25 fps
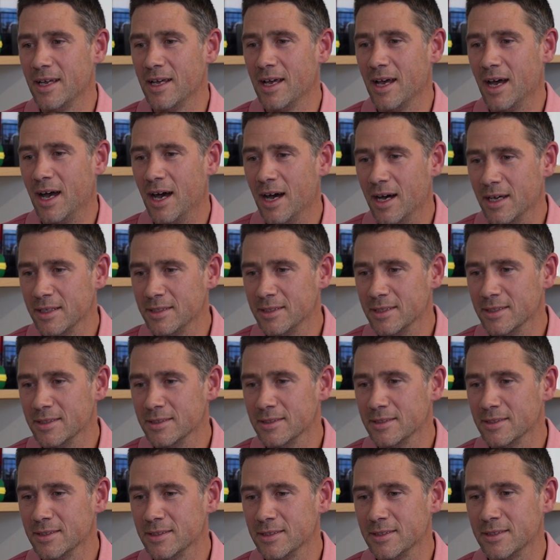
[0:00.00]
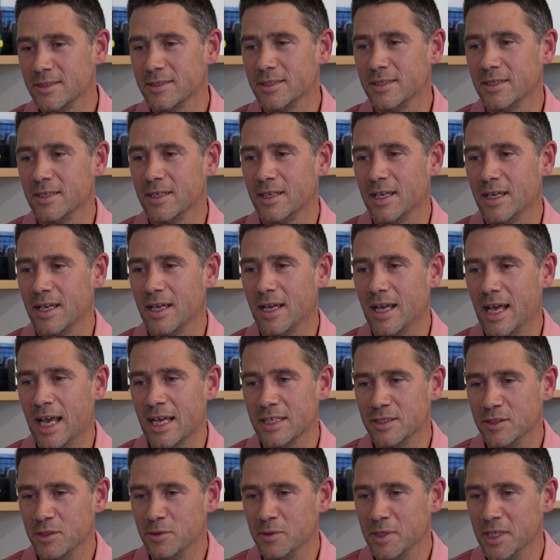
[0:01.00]
hardens
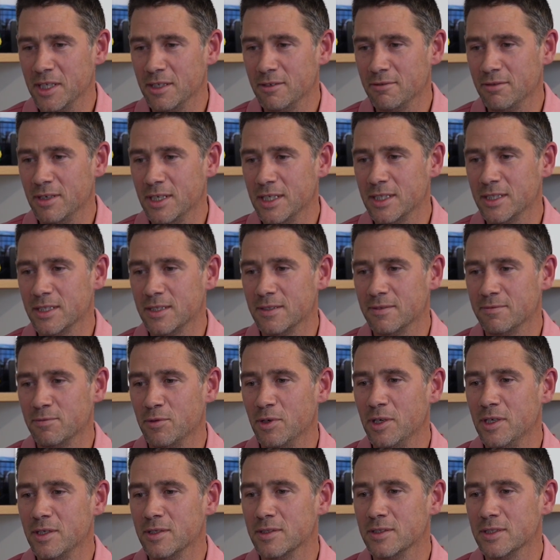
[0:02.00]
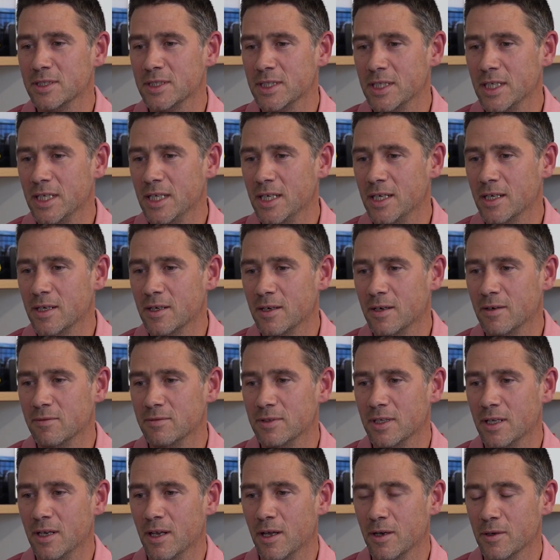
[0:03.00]
as you increase the frequency of
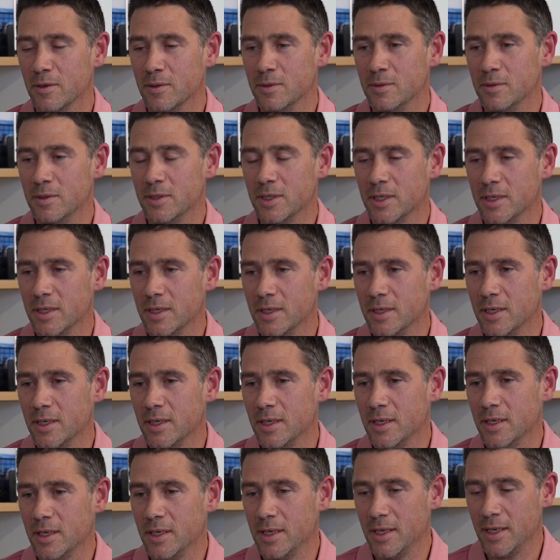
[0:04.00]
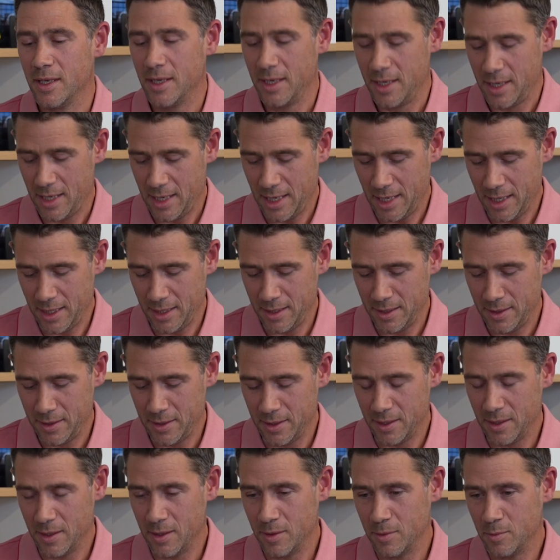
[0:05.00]
the load. And
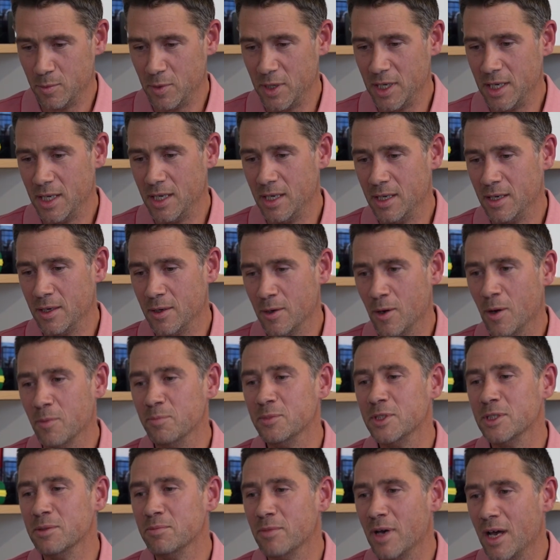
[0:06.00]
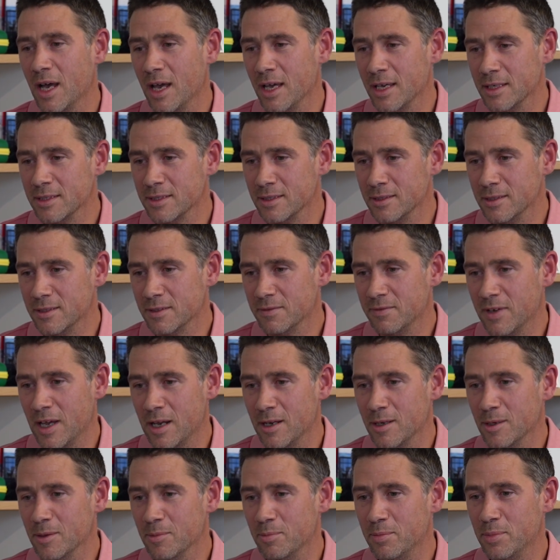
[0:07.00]
we optimize and
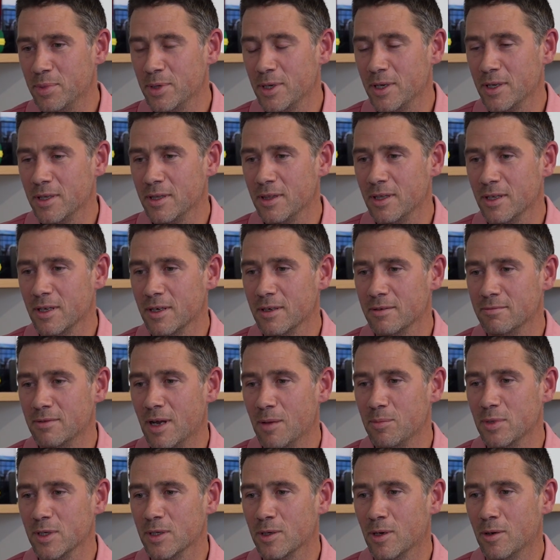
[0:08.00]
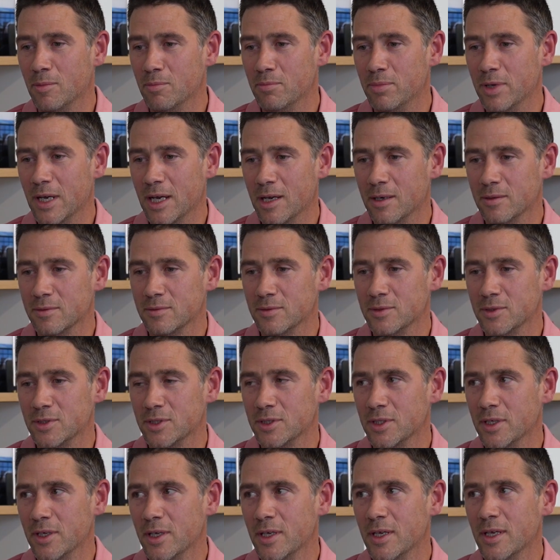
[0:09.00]
develop the rubber
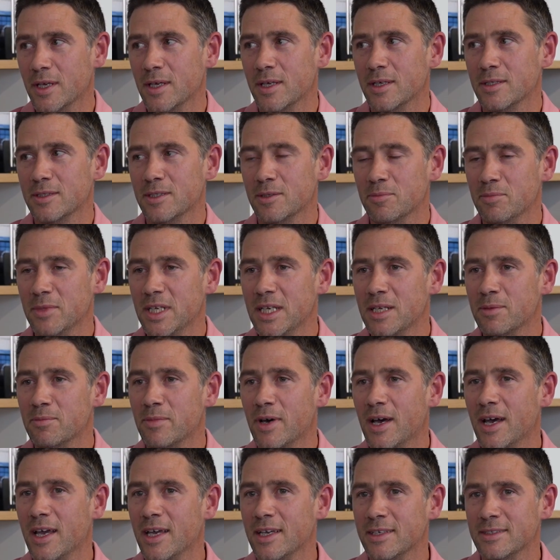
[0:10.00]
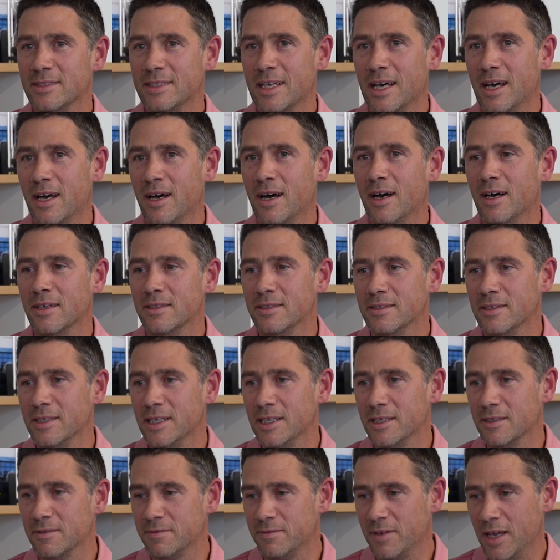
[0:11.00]
compounds to minimize that
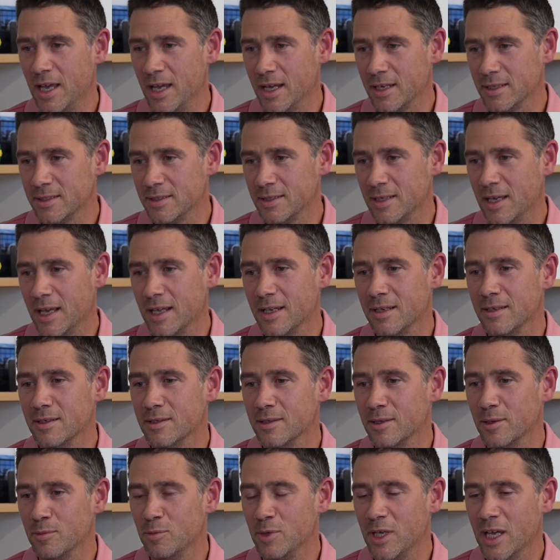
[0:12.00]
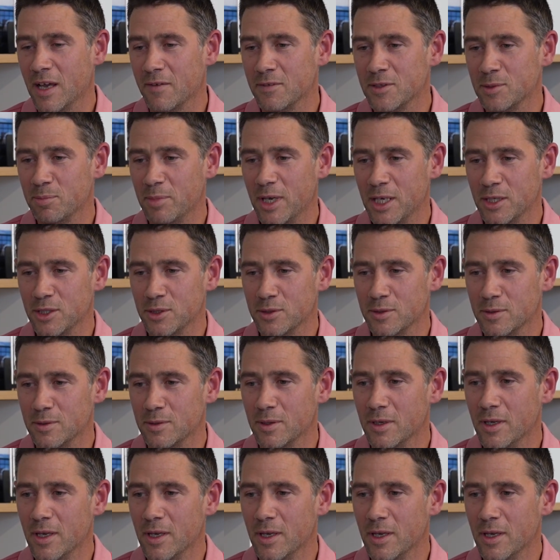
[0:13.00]
hardening effect. And we have special